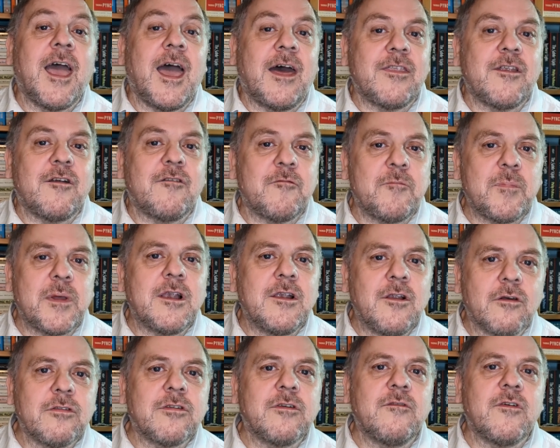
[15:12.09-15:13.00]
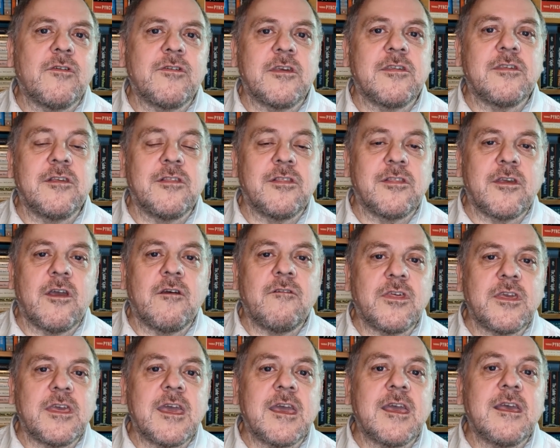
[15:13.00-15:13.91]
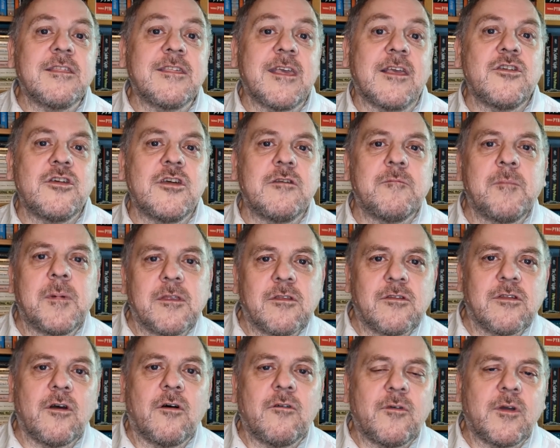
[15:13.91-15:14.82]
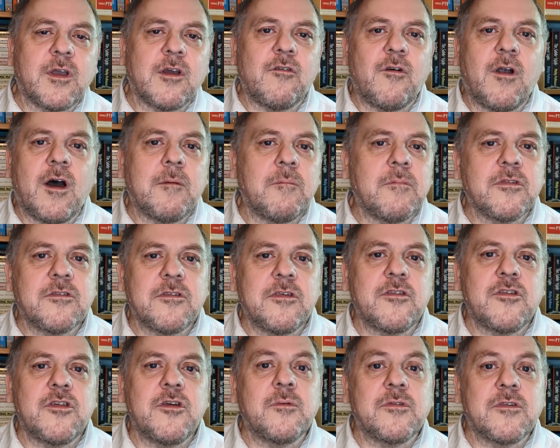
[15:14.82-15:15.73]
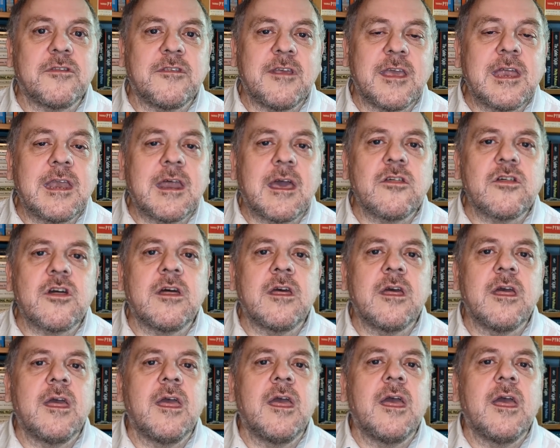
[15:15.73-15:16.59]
and there have been lots of assistants over the years, and she's been solving crimes since she was a teenager.